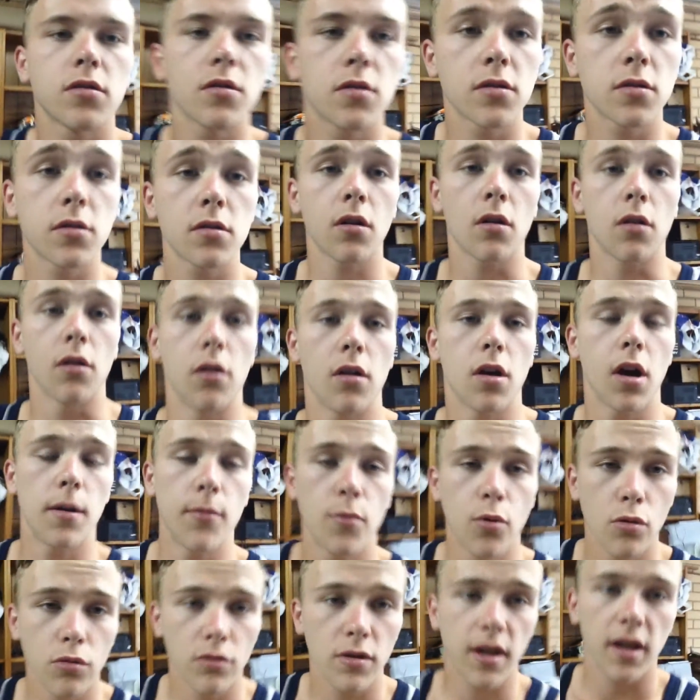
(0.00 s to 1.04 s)
So,
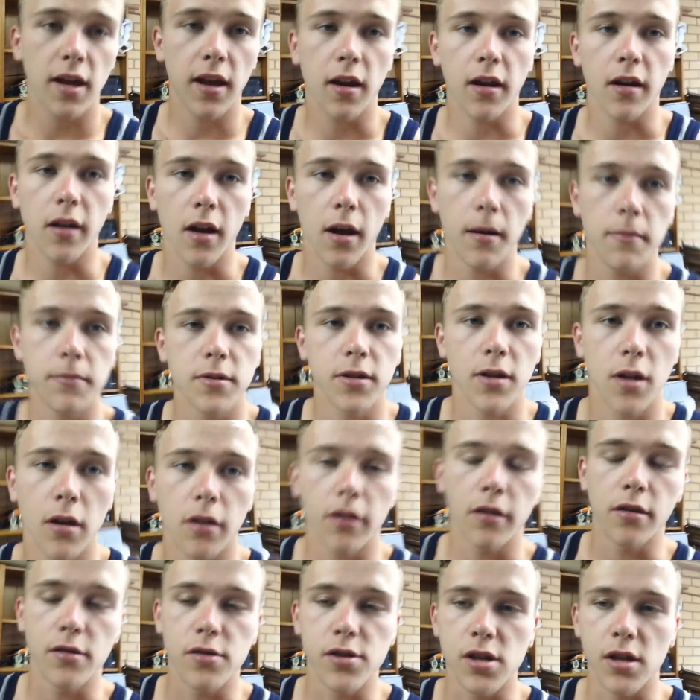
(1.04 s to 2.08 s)
I'm all kitted up to go
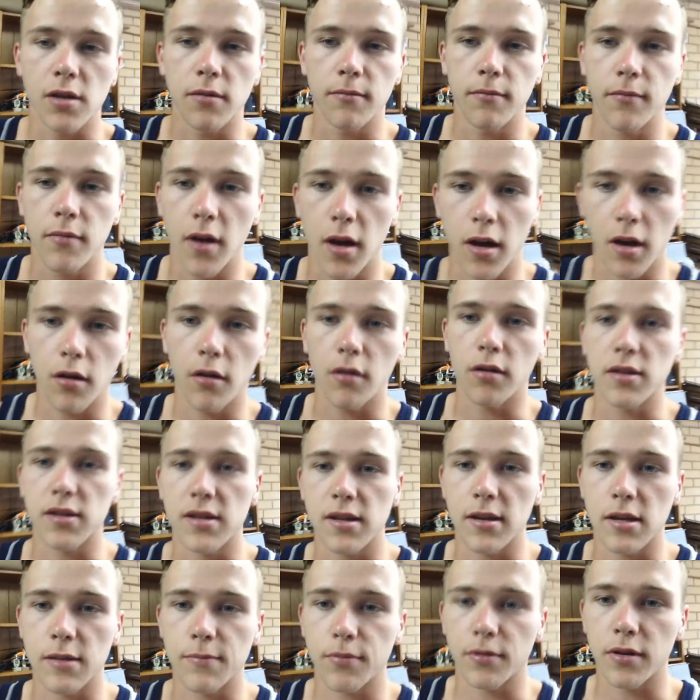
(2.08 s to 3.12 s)
to the gym. I know it
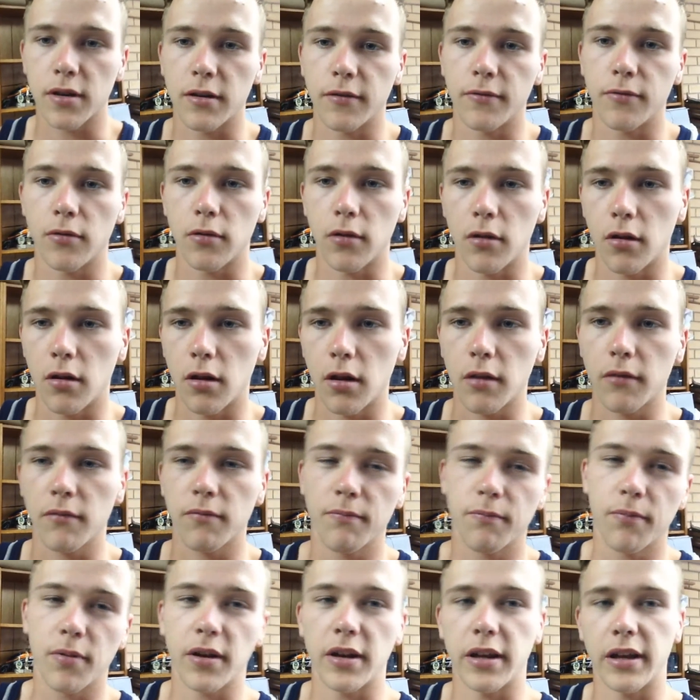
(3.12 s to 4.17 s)
seems pretty
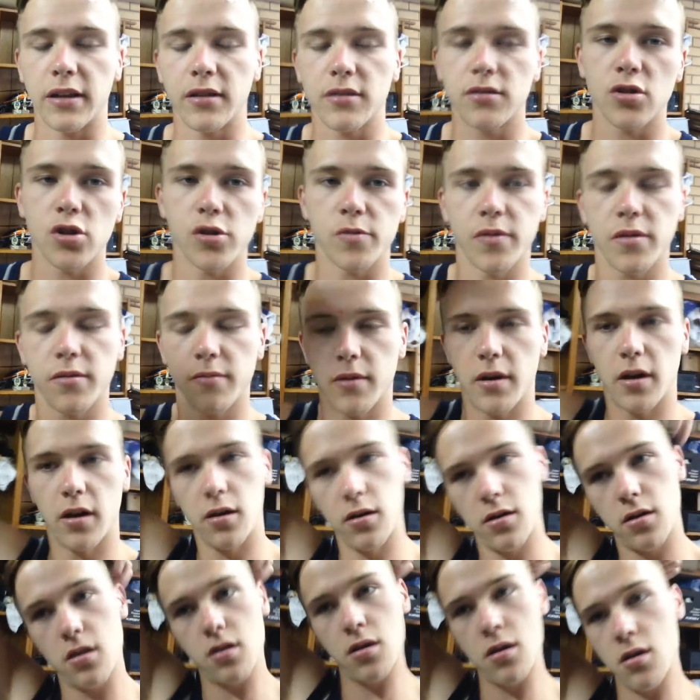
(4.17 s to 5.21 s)
stupid,
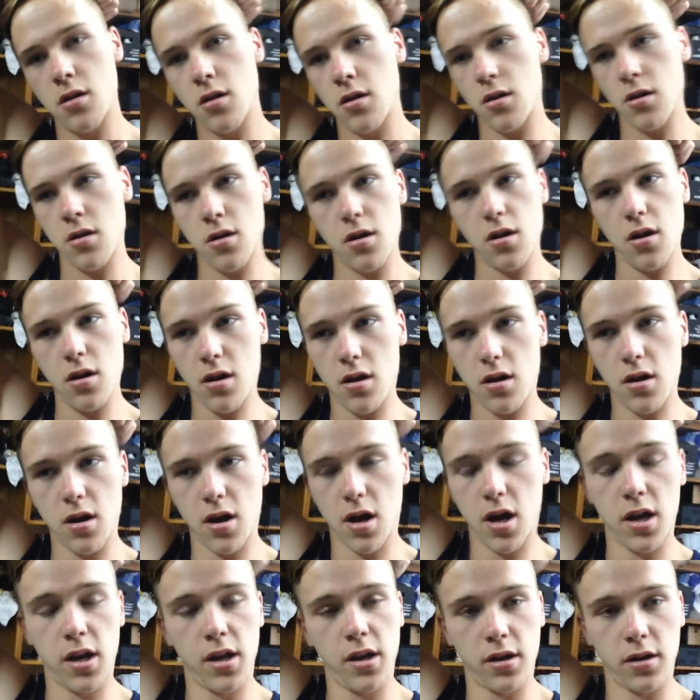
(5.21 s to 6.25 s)
but
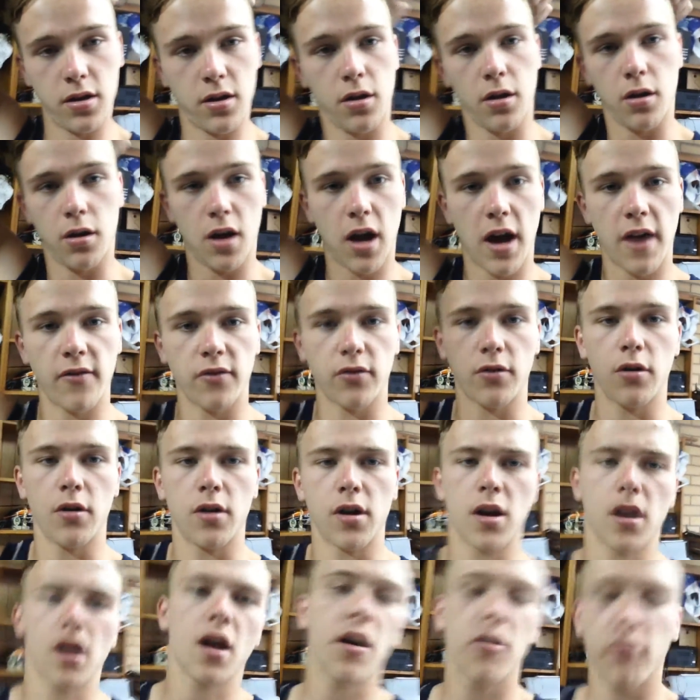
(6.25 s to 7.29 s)
I need to go. I haven't
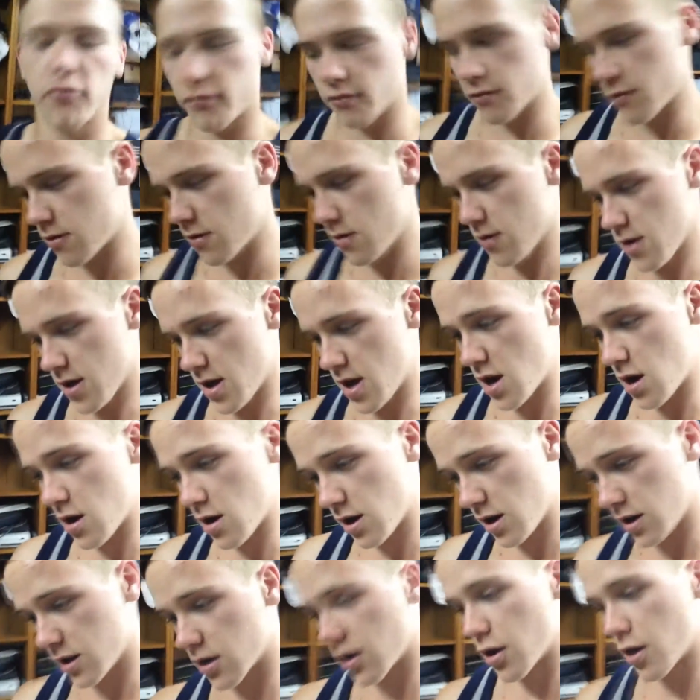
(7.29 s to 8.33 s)
gone enough, and I
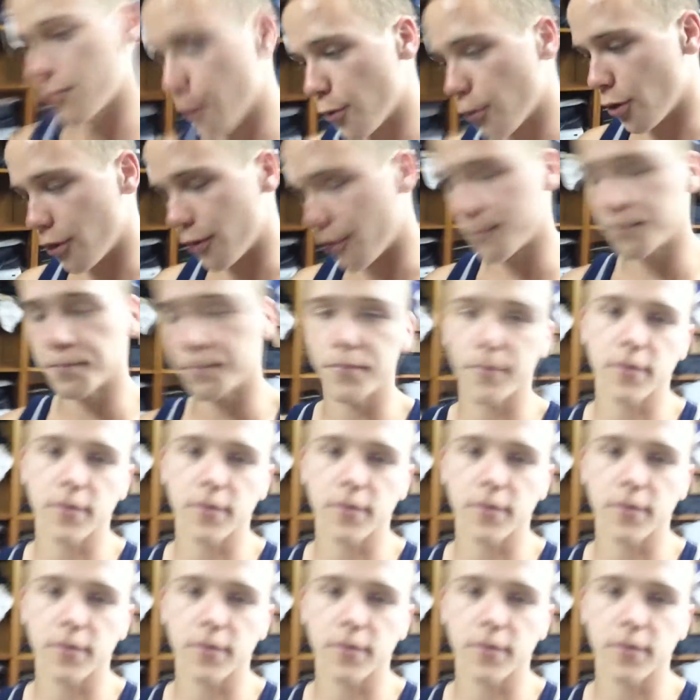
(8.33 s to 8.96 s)
need to go more.